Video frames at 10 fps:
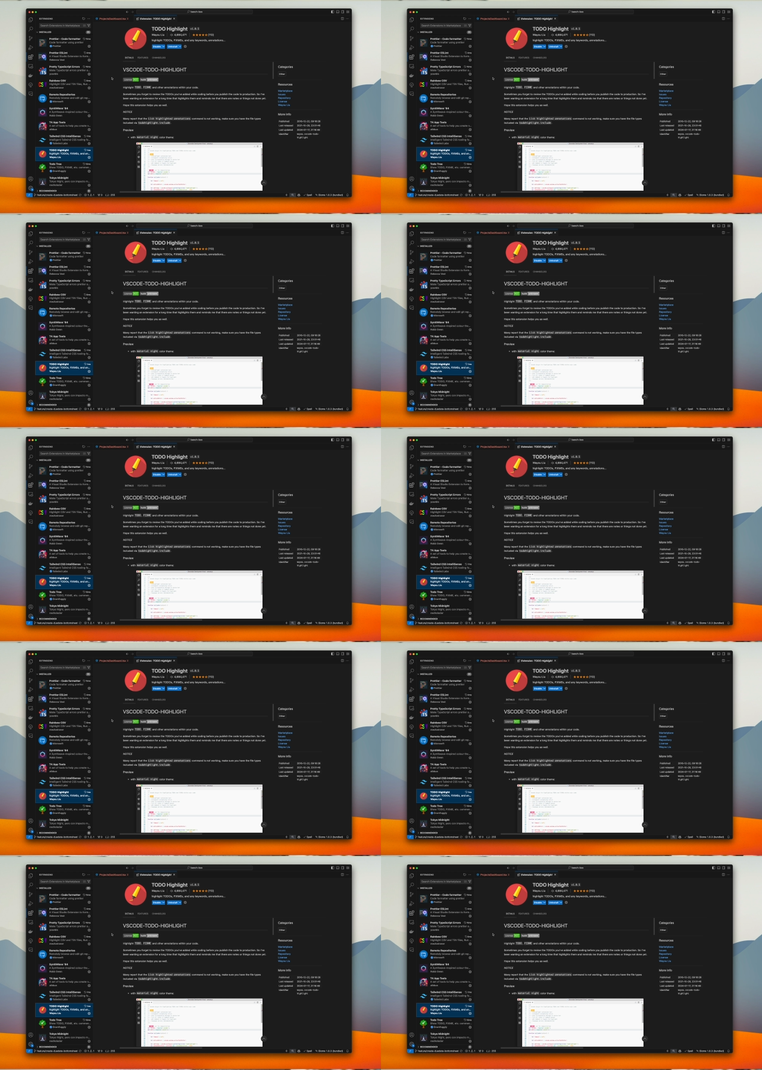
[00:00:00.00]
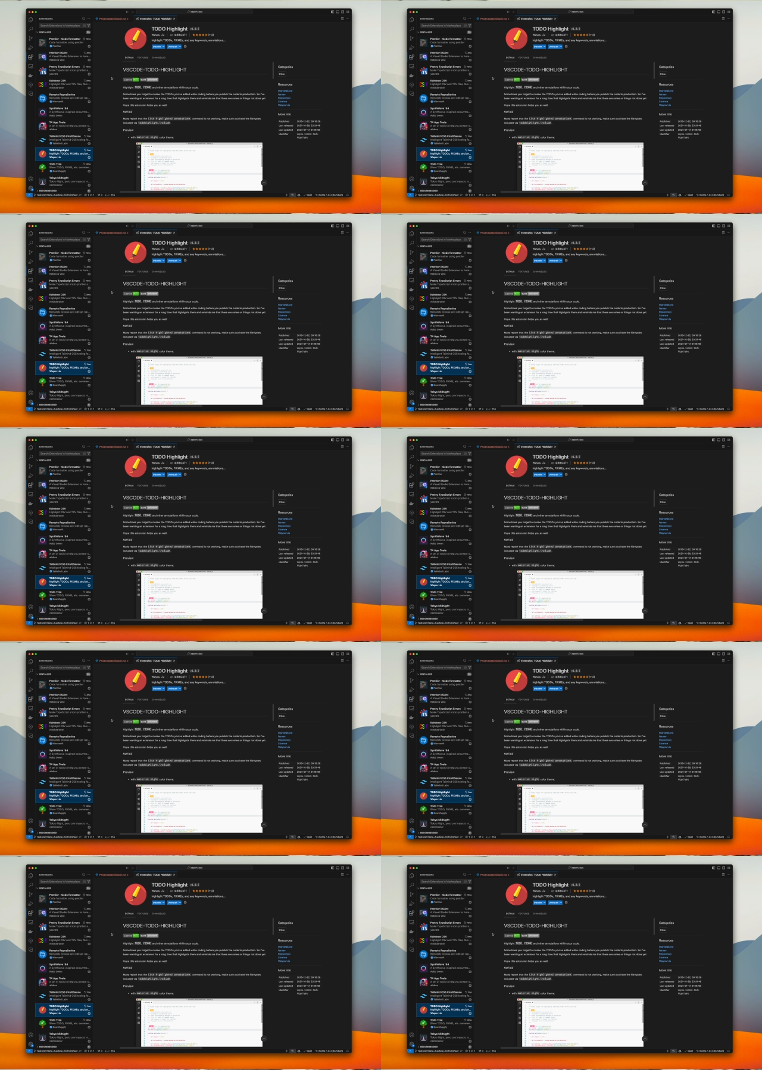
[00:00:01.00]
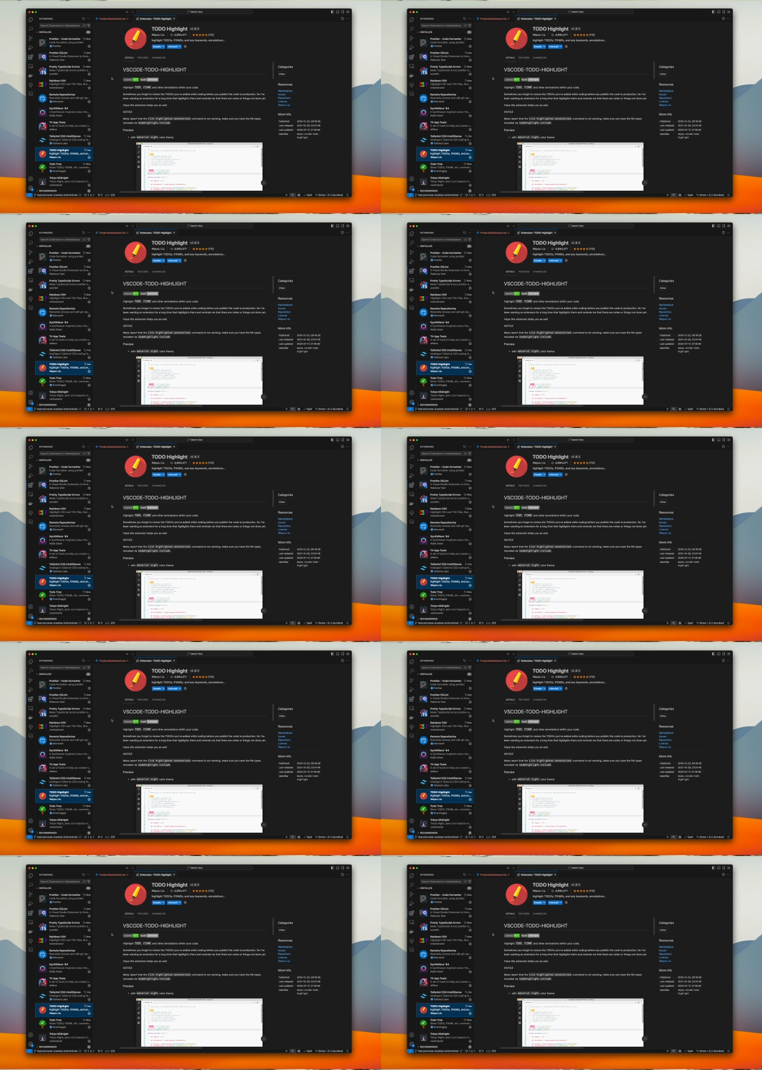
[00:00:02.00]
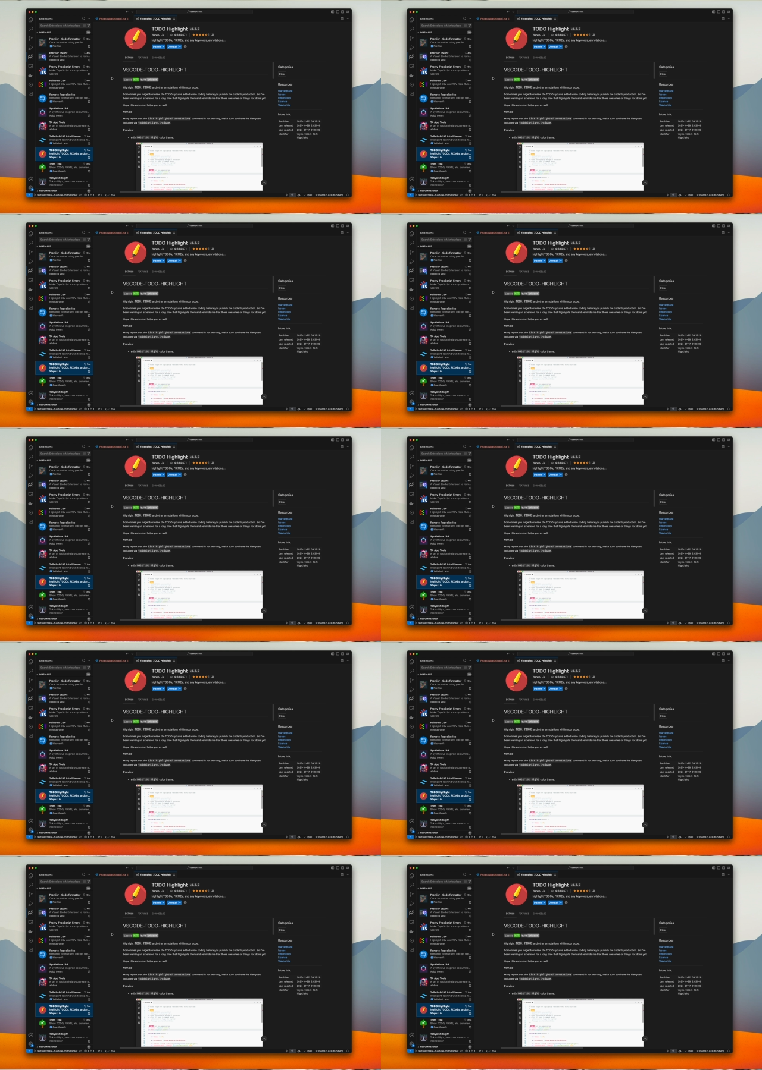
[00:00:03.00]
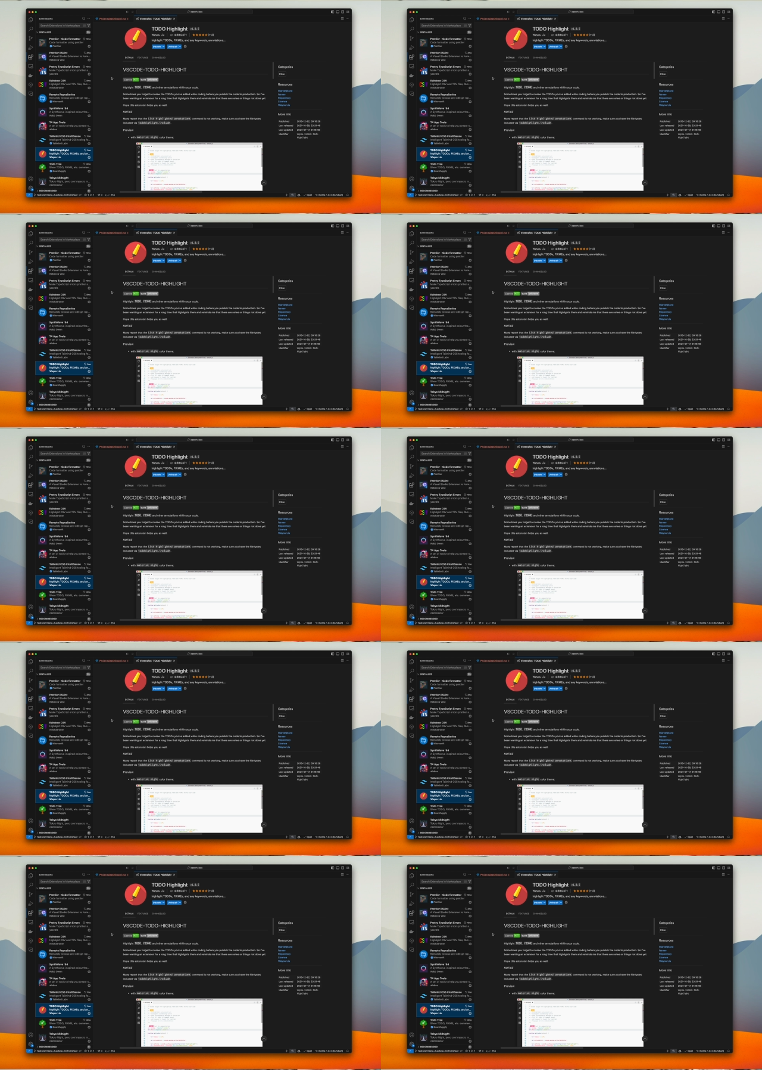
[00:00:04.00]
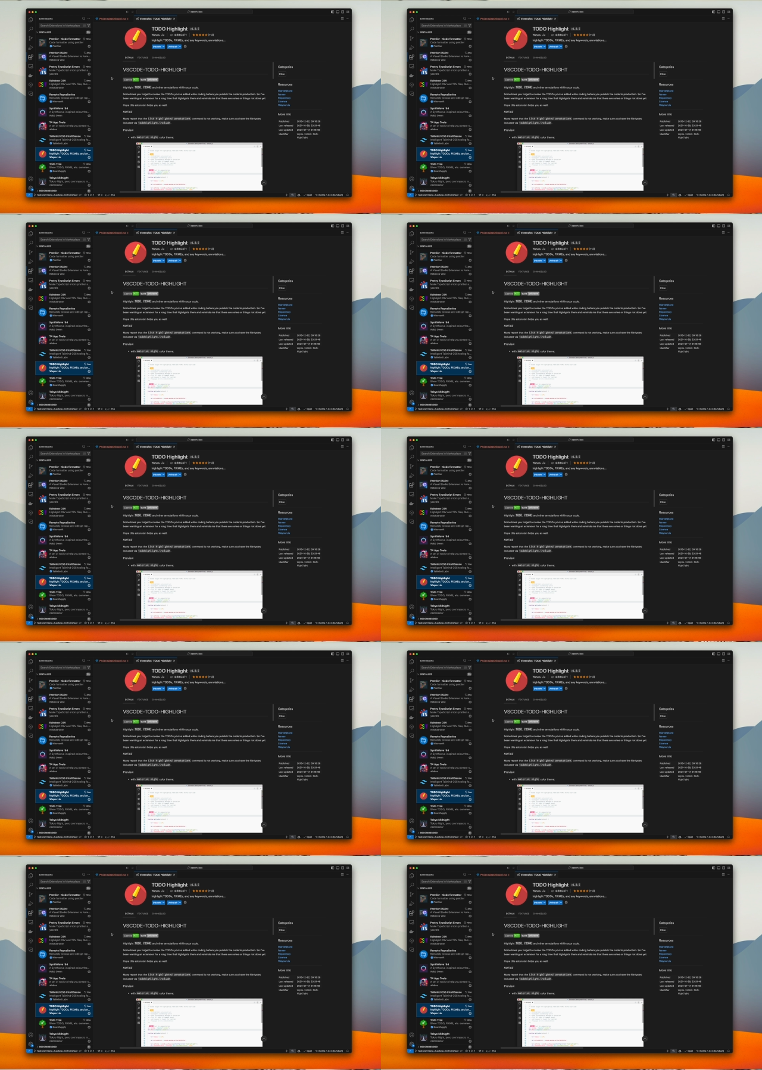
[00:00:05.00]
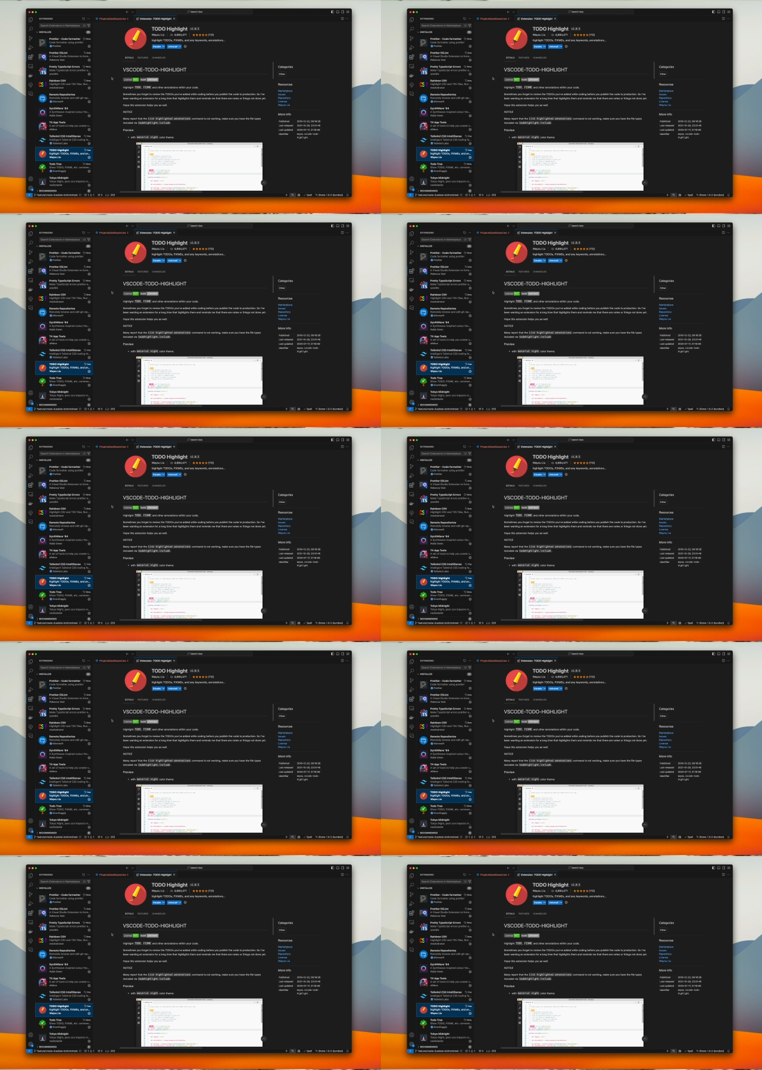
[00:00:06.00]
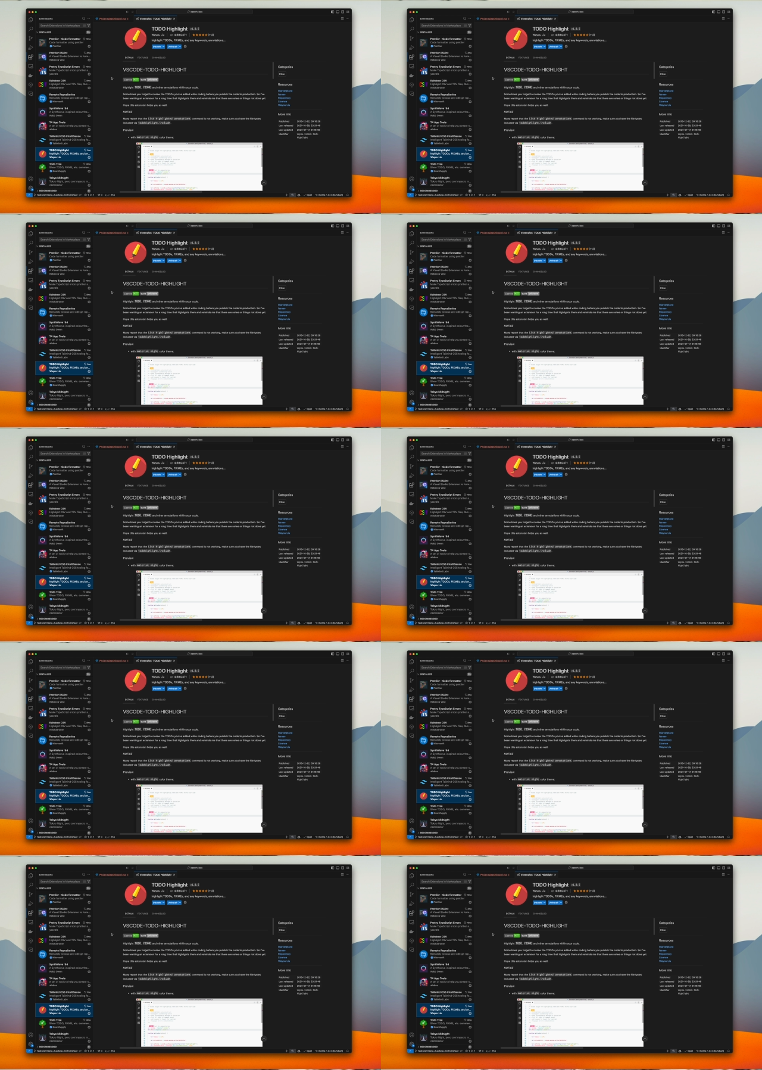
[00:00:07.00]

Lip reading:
Nobody's mouth can be seen.